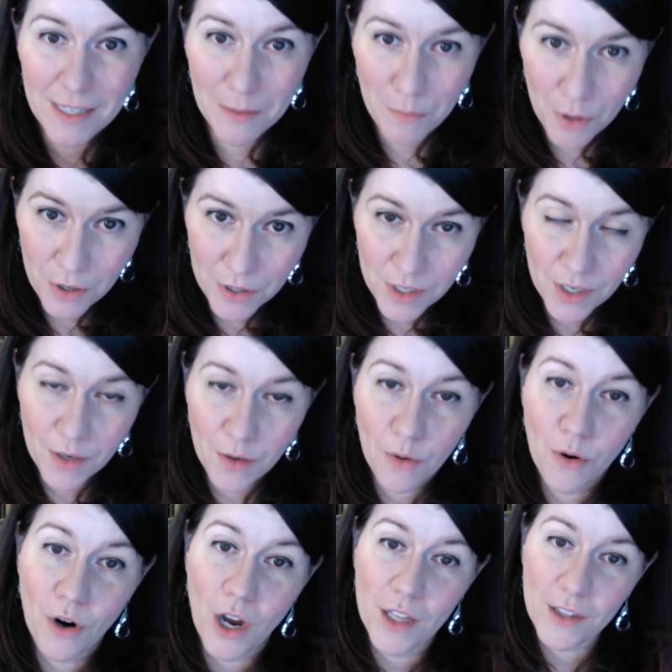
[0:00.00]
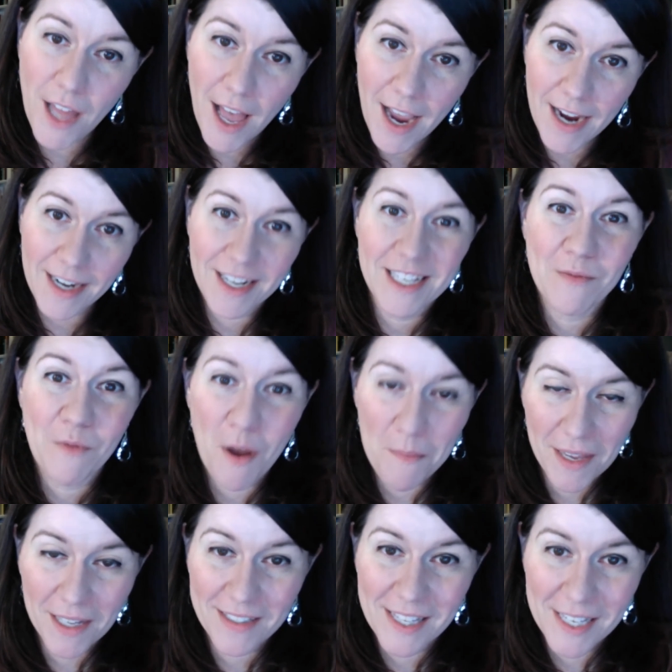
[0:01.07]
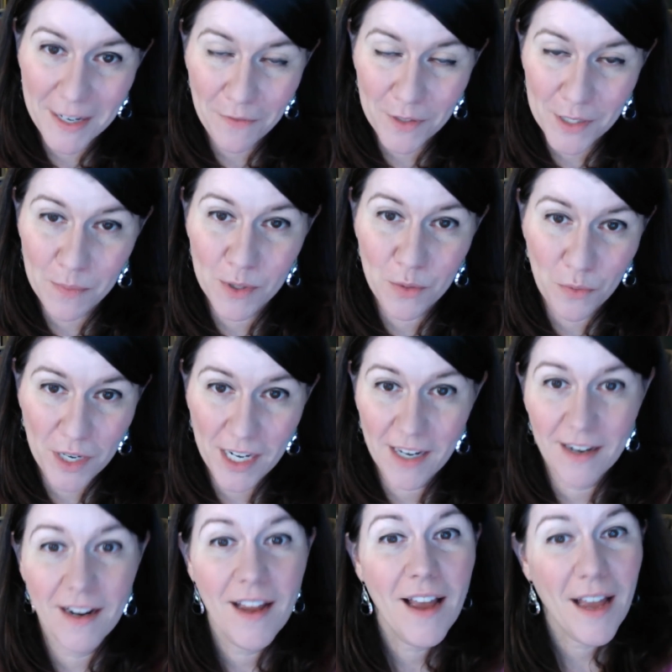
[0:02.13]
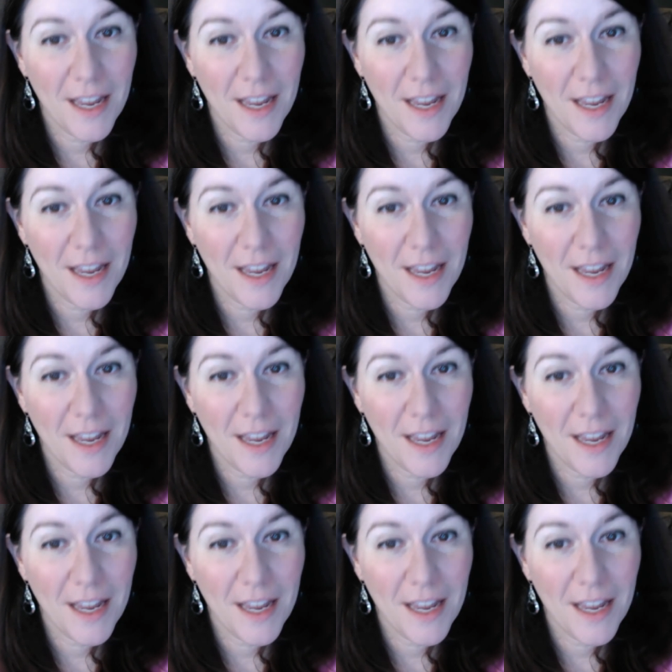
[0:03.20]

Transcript: in person or online is what makes the difference between